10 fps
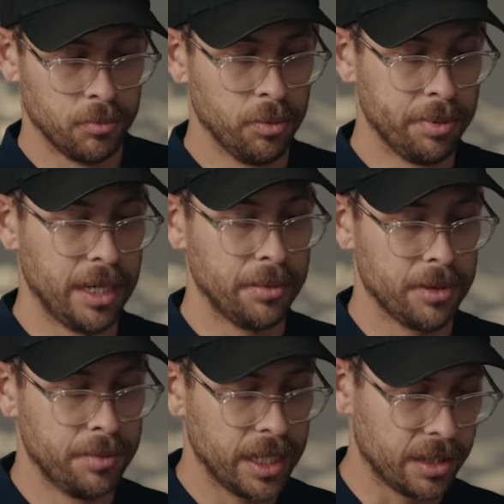We've been
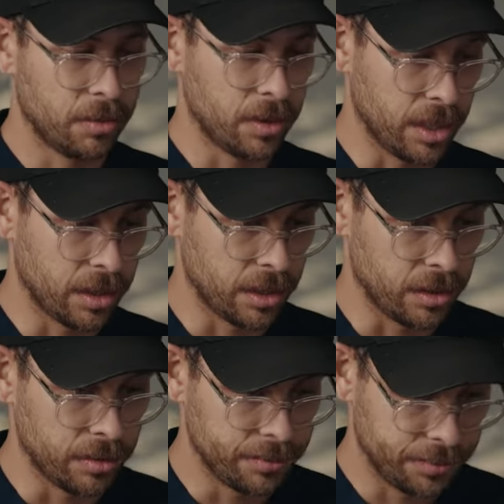able to make it work, though.